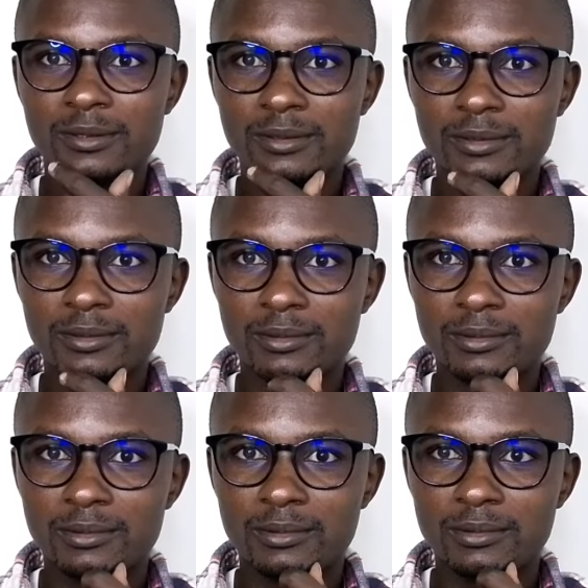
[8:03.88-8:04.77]

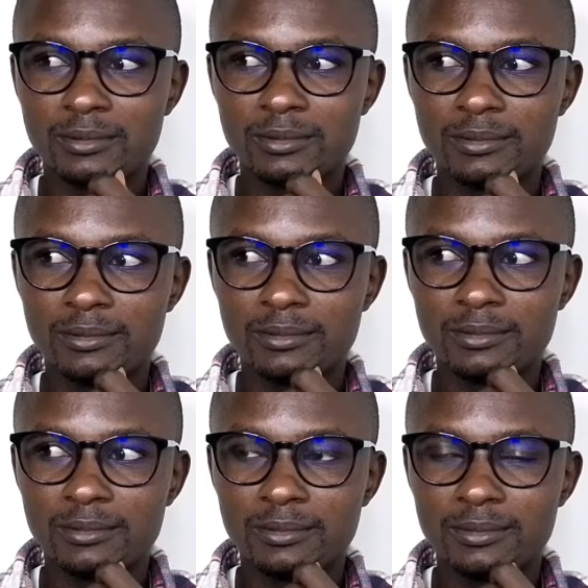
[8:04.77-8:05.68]

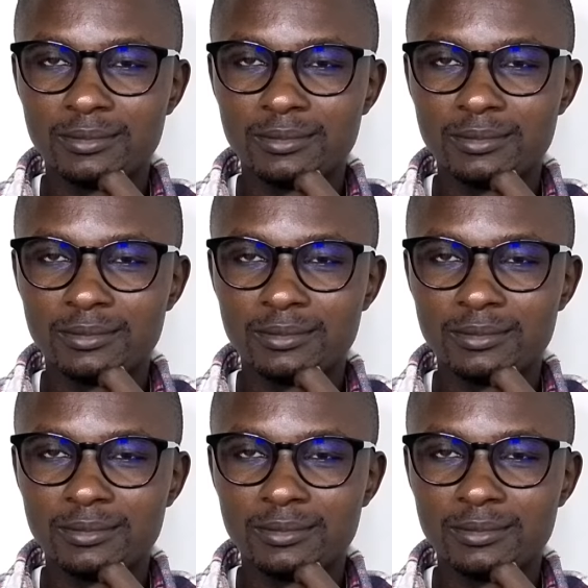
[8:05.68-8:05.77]
(no one is talking)